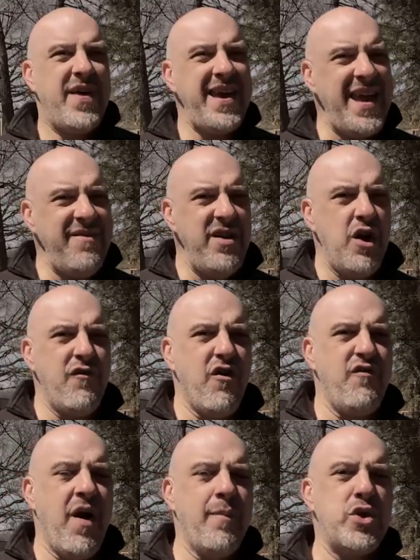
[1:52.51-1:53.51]
The evening of
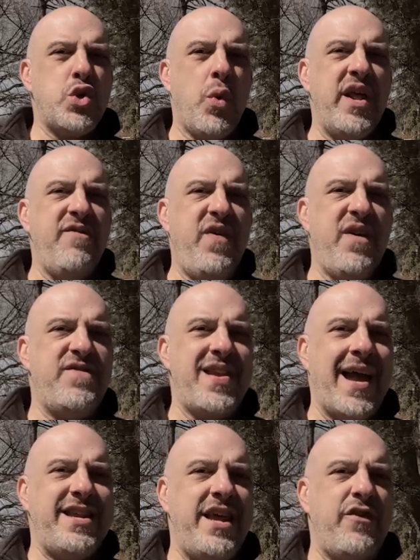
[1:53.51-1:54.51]
November 25,
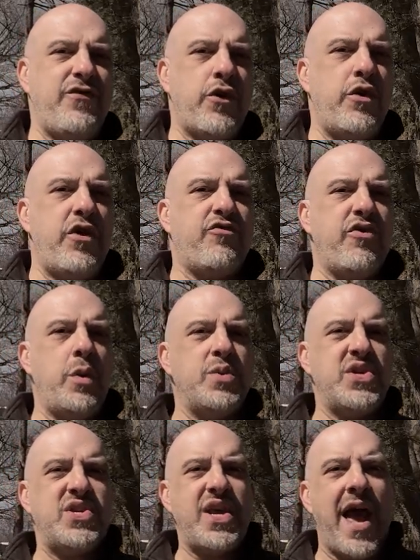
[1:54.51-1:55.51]
1933
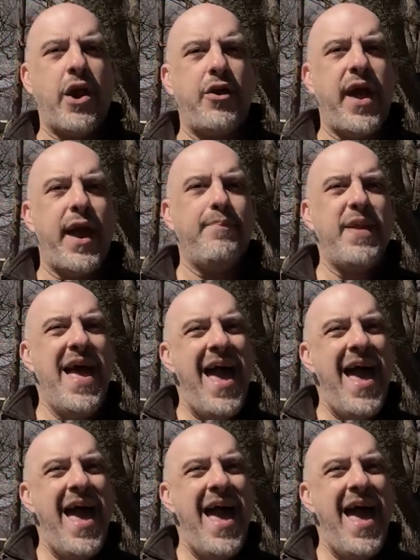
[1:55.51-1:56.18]
was a Saturday,